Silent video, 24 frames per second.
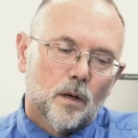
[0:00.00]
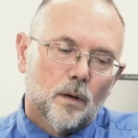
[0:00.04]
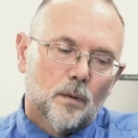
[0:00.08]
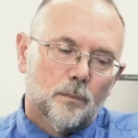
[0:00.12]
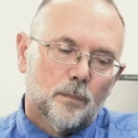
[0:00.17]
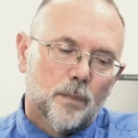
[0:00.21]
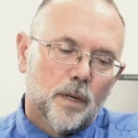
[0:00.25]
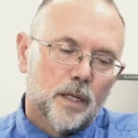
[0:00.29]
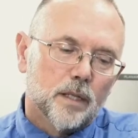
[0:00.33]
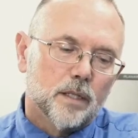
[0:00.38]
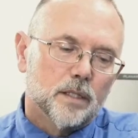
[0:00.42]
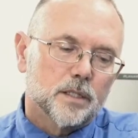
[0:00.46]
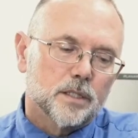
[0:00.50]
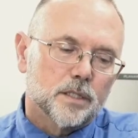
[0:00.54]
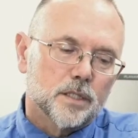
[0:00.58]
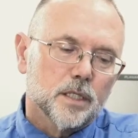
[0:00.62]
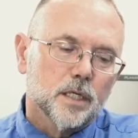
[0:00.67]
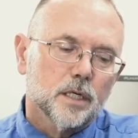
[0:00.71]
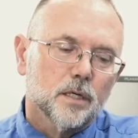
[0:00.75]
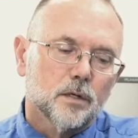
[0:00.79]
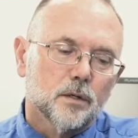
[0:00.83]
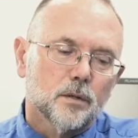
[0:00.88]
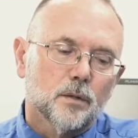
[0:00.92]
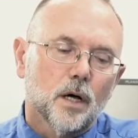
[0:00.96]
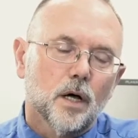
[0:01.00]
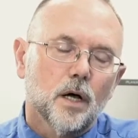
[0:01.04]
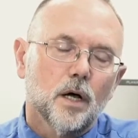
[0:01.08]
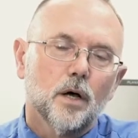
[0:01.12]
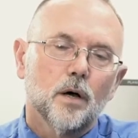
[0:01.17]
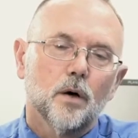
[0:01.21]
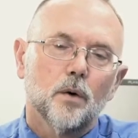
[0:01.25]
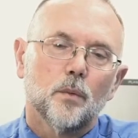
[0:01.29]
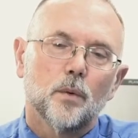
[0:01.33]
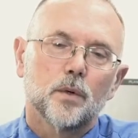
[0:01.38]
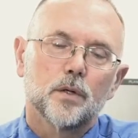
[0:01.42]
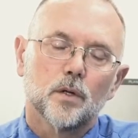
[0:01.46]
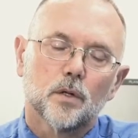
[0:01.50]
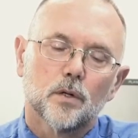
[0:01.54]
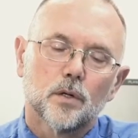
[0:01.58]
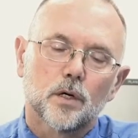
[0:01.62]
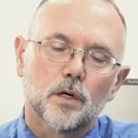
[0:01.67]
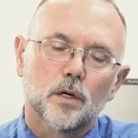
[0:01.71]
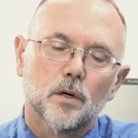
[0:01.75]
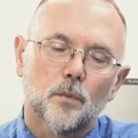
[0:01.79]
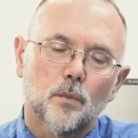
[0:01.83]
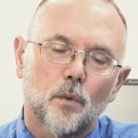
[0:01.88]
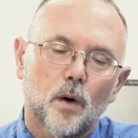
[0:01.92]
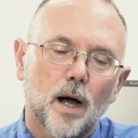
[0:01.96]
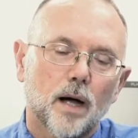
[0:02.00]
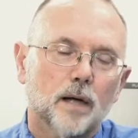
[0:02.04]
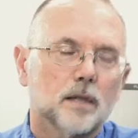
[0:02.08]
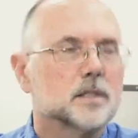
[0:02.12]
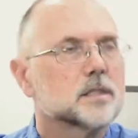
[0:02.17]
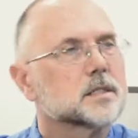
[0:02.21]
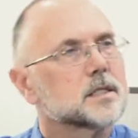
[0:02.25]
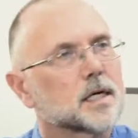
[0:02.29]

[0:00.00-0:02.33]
But still, when you look at wireless